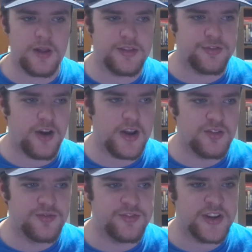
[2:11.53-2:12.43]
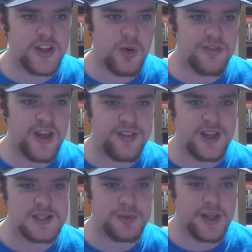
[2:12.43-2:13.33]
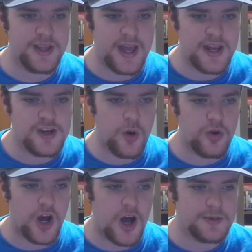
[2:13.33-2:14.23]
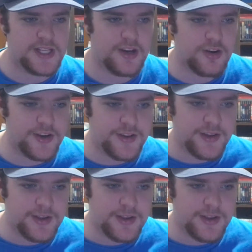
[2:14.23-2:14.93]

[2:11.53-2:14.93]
the final video of that Let's Play had no commentary.